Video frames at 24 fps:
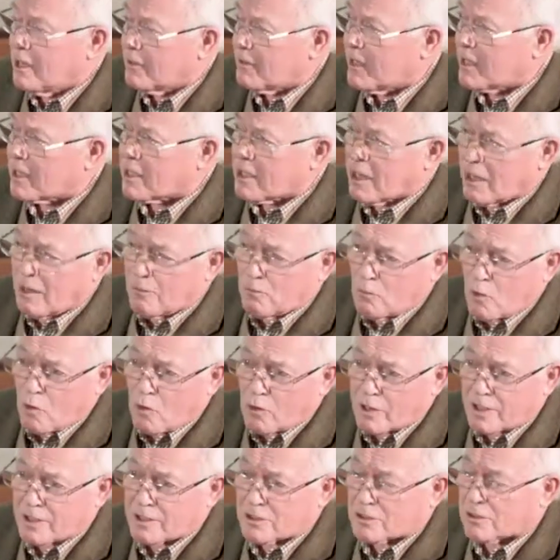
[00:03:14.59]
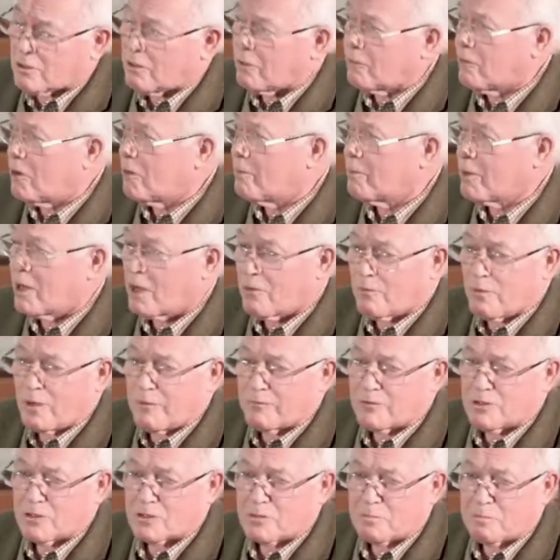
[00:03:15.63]
They can't walk into a room like
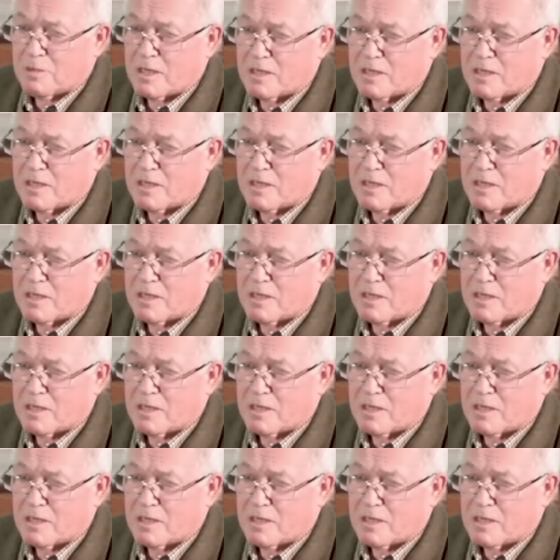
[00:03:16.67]
we've just